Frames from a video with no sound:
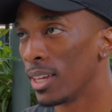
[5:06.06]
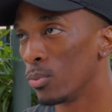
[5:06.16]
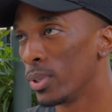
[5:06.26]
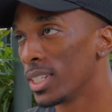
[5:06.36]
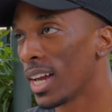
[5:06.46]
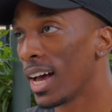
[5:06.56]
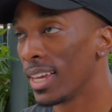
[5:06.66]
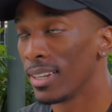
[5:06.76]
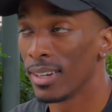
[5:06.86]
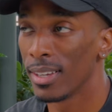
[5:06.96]
then we shot
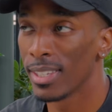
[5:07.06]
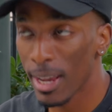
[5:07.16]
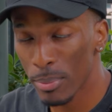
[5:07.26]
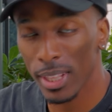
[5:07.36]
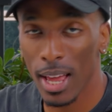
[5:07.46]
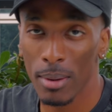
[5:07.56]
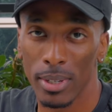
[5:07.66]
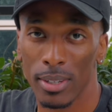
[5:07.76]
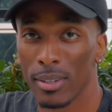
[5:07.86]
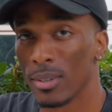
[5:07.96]
in a separate
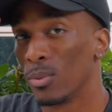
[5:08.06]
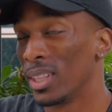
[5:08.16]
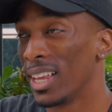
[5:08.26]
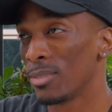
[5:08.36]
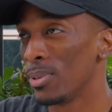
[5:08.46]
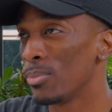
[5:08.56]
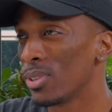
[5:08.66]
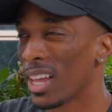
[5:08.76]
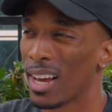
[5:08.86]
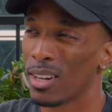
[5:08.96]
lobby with less
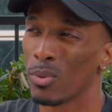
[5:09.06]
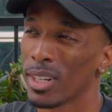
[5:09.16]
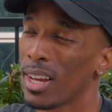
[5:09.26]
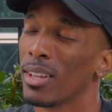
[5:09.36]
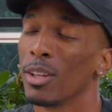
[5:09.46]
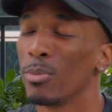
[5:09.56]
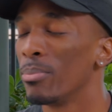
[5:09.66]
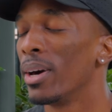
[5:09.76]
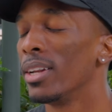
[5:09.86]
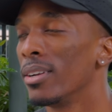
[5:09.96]
people. That kind of worked out a little
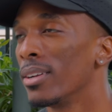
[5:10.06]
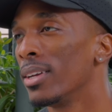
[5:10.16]
bit better.